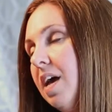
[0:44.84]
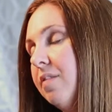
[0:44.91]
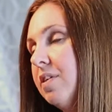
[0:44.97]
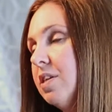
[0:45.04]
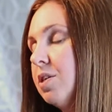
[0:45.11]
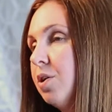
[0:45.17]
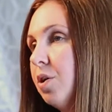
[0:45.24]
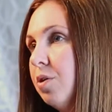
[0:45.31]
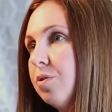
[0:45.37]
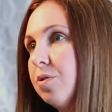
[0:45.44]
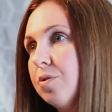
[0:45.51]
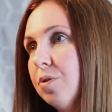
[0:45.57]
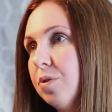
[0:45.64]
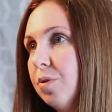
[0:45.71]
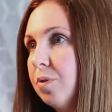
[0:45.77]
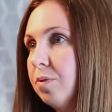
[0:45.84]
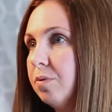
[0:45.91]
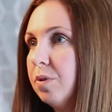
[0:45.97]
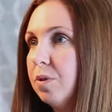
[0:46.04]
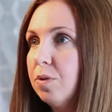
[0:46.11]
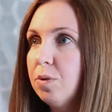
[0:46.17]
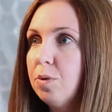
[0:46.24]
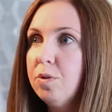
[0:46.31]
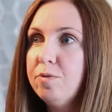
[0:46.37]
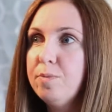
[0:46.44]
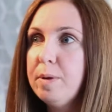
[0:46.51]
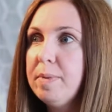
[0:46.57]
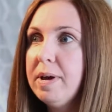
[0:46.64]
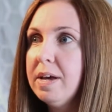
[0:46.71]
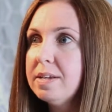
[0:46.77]
having to go through all of
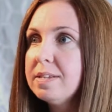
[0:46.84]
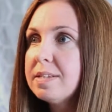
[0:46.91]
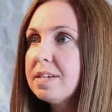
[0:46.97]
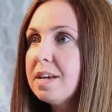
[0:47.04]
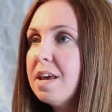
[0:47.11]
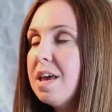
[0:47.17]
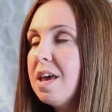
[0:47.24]
my past.